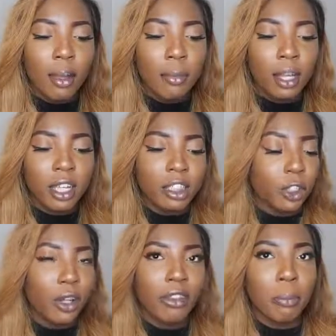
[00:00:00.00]
because
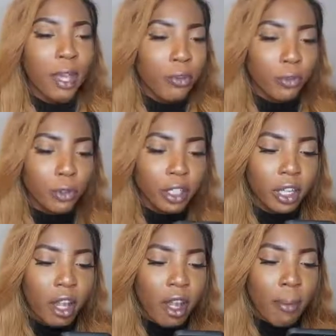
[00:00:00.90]
you don't have to pay for
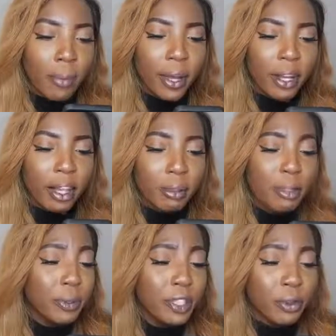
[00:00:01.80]
it. But
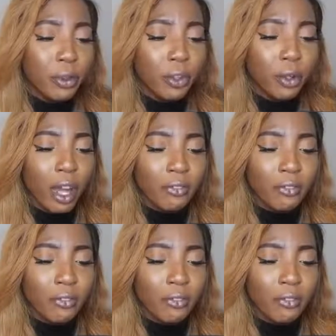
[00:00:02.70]
it's pretty cool though.